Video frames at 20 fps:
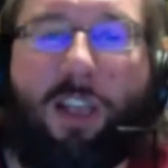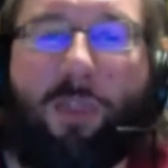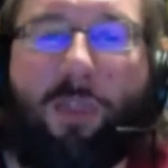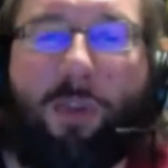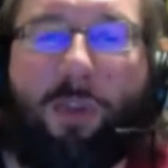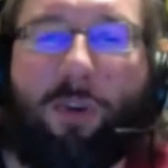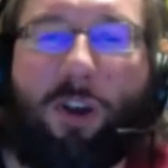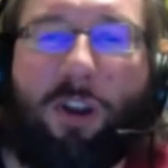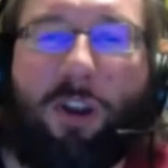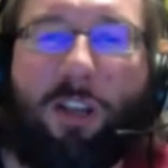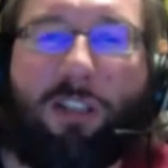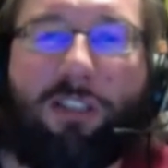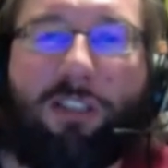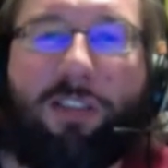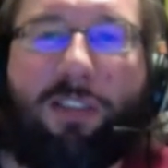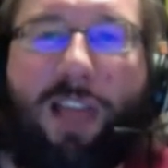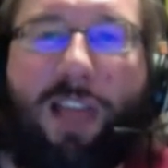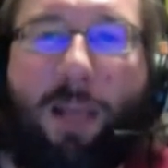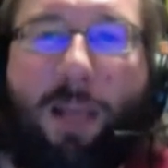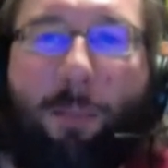There
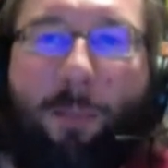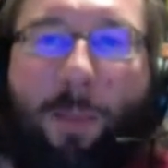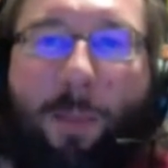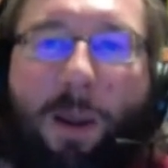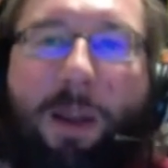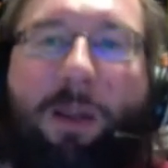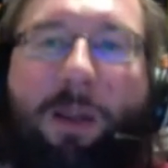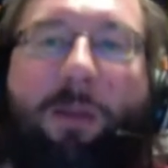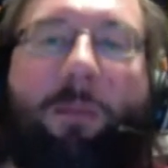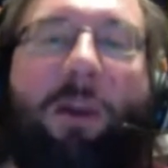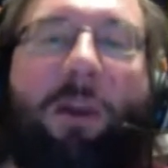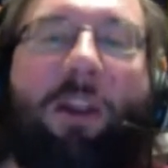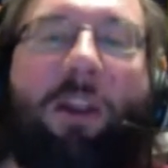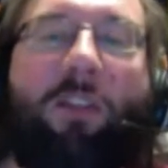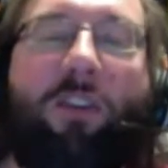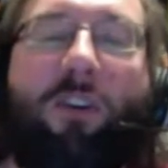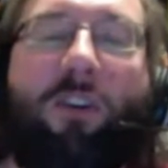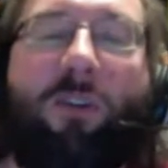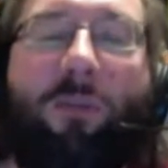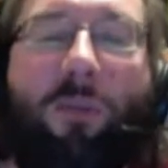isn't that many
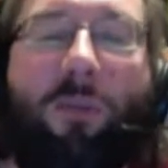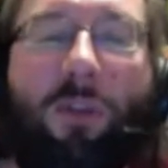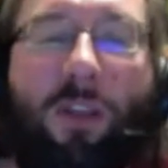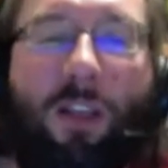other